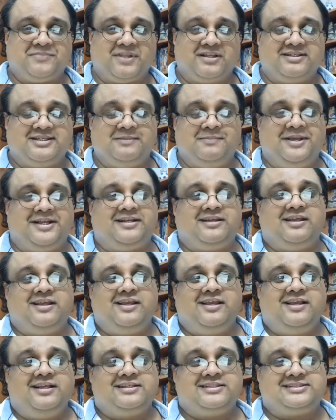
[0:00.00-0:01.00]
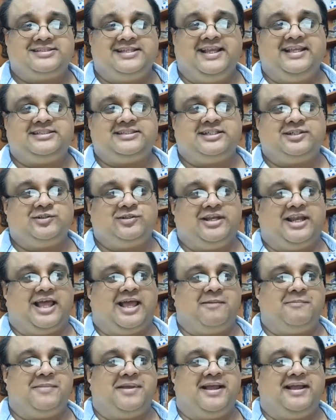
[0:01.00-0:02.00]
Tibet, sneaks into the
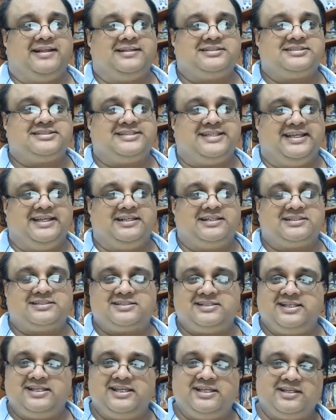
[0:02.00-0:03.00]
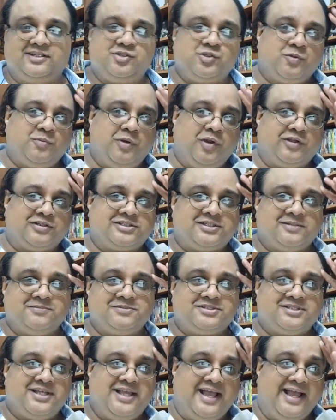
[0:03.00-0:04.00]
lab and steals the two
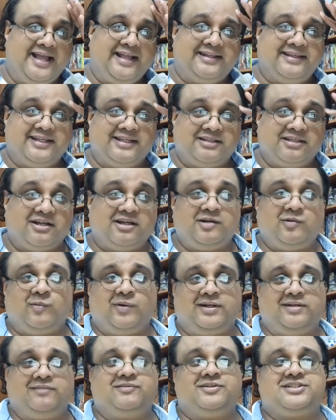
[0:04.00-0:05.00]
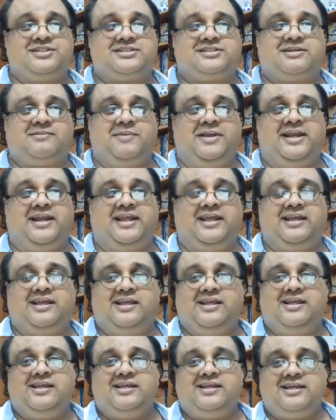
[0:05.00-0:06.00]
blossoms, and the third one, which is remaining,
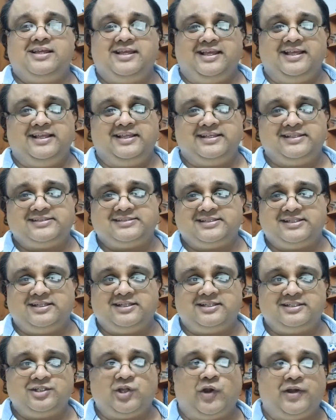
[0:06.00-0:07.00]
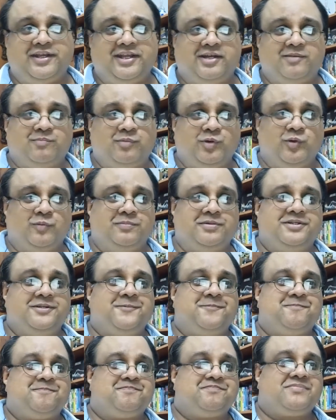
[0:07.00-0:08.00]
is not yet bloomed.
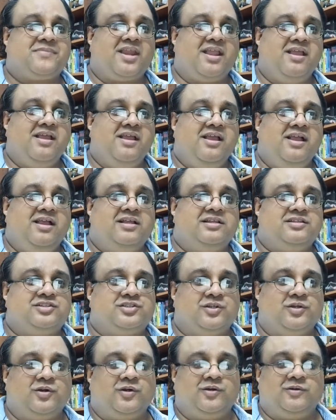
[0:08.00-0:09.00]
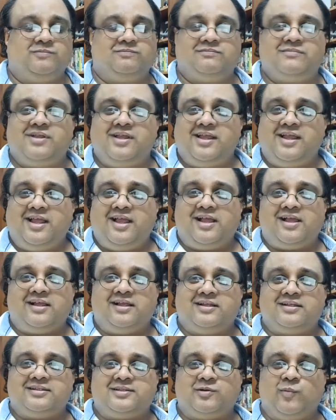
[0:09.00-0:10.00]
So
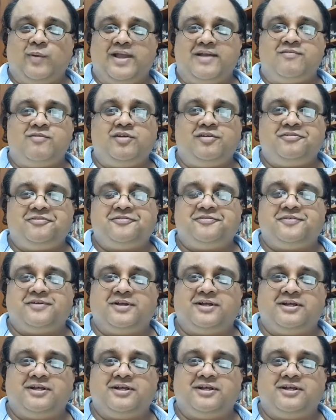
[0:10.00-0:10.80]
the werewolf